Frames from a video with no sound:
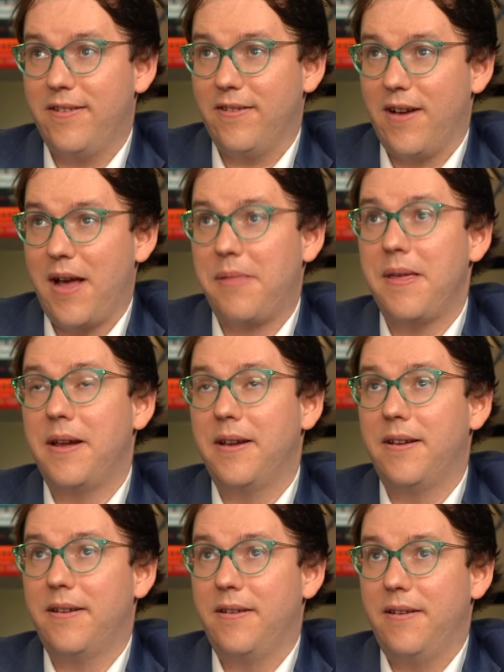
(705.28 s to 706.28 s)
I think
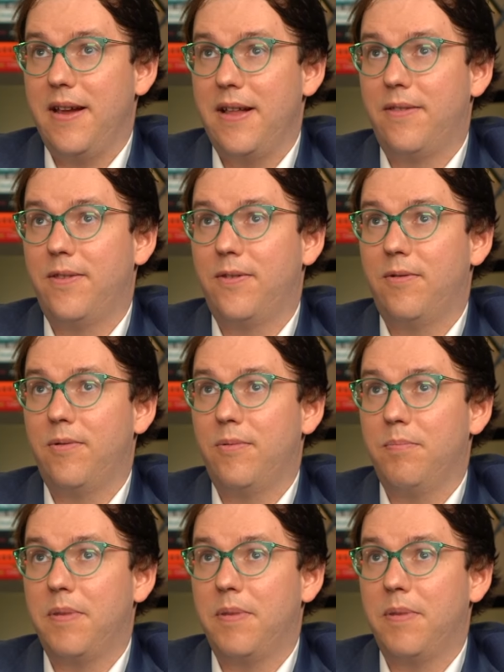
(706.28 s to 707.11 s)
it's